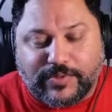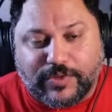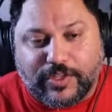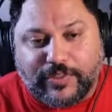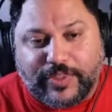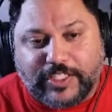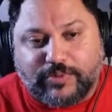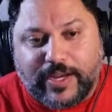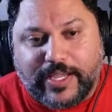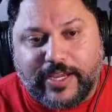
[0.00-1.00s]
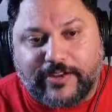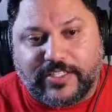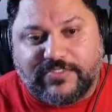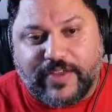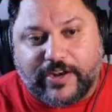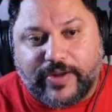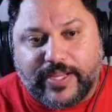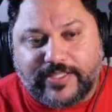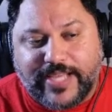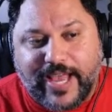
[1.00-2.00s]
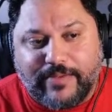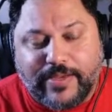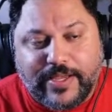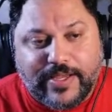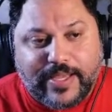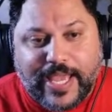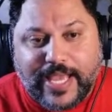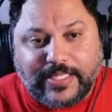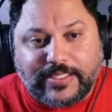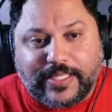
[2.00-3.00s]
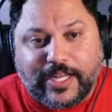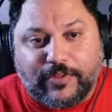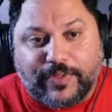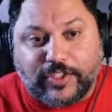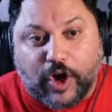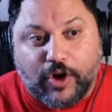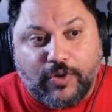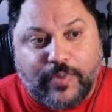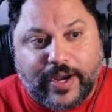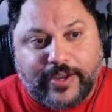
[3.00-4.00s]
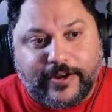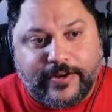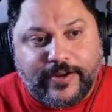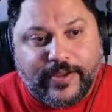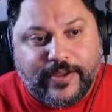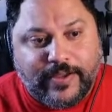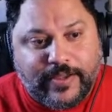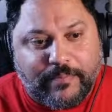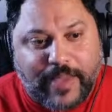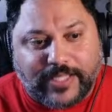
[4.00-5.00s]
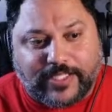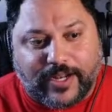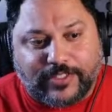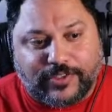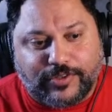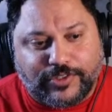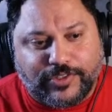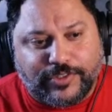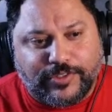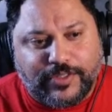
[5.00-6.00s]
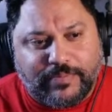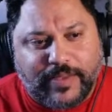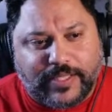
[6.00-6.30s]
this right here, this Federated tab, is, this home right here, Mastodon Social. Here